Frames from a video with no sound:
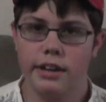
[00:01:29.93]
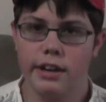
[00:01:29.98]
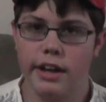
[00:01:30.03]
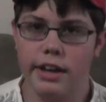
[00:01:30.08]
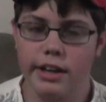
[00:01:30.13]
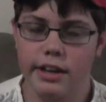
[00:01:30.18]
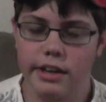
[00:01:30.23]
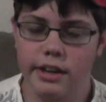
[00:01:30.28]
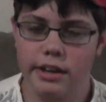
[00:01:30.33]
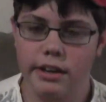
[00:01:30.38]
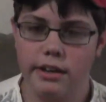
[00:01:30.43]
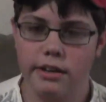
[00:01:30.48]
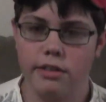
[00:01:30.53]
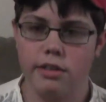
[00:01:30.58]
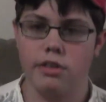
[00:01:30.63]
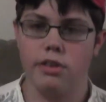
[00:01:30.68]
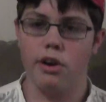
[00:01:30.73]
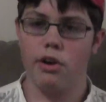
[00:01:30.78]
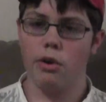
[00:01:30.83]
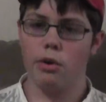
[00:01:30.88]
like
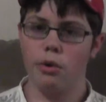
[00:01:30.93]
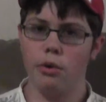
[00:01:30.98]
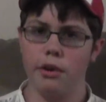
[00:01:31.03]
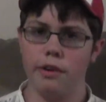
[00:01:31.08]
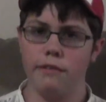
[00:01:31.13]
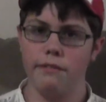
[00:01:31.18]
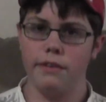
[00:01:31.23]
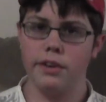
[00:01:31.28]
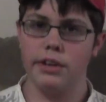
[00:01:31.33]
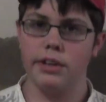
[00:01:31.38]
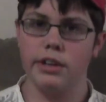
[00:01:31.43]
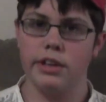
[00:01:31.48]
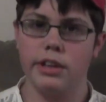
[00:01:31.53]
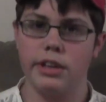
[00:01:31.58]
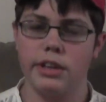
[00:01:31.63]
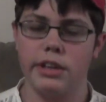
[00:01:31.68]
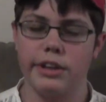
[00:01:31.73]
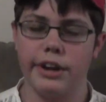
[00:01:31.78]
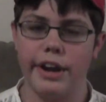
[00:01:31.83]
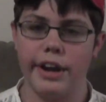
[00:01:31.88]
so
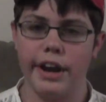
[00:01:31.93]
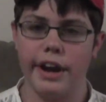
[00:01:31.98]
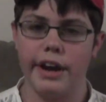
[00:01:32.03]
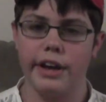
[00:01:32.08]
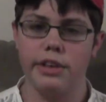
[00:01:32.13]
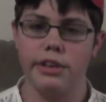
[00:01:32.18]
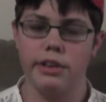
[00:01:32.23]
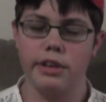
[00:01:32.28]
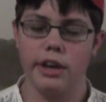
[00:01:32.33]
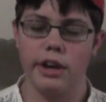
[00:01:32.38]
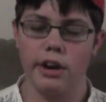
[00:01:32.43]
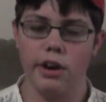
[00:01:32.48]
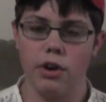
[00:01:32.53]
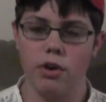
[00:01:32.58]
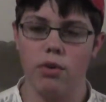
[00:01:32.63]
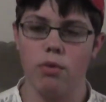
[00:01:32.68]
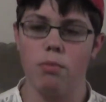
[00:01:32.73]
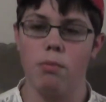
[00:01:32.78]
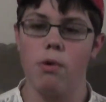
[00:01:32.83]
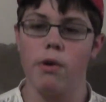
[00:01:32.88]
conveniently, the day I get
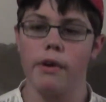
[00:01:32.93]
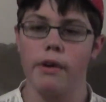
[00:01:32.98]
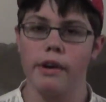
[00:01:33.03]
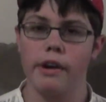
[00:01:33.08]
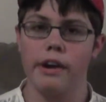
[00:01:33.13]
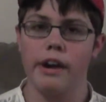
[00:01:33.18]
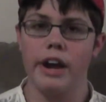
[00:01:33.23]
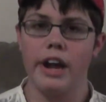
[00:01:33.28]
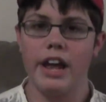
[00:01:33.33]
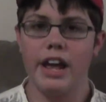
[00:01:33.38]
homework,